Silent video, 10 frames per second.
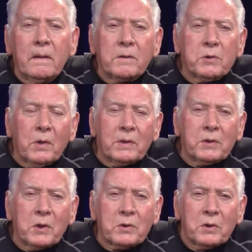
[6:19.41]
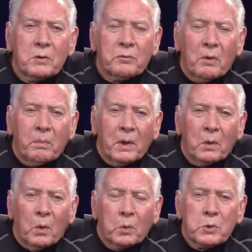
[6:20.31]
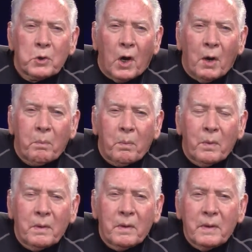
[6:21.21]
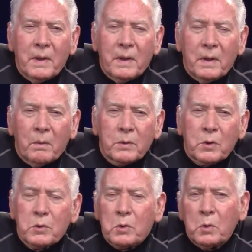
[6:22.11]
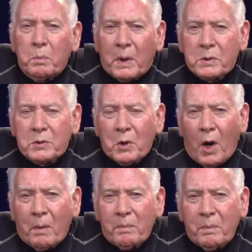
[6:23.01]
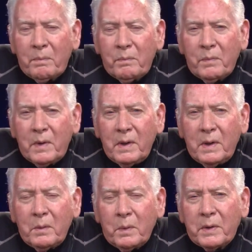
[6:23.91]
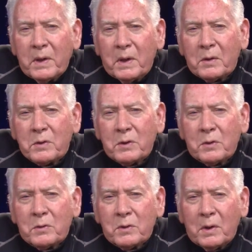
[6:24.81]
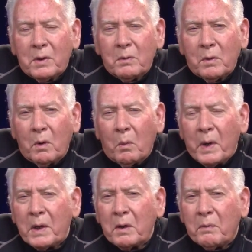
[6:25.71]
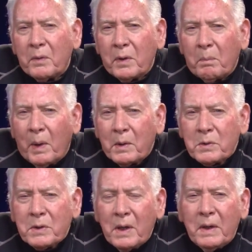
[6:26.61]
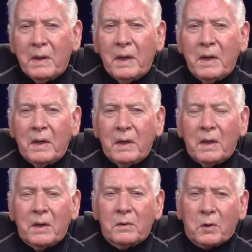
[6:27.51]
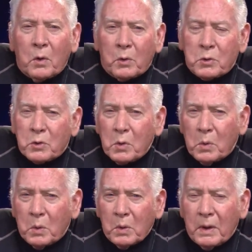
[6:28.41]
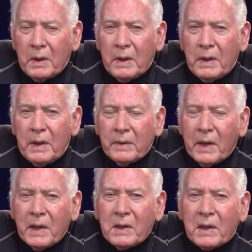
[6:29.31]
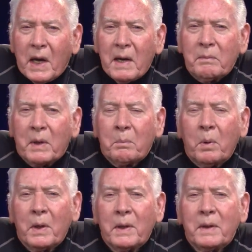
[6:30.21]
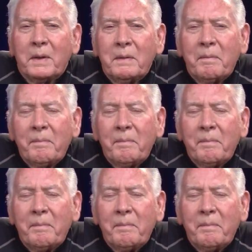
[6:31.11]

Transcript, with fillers: A short distance from my old shop was a school bus stop where the youngsters were waiting for the bus to go to school. They had a game they played.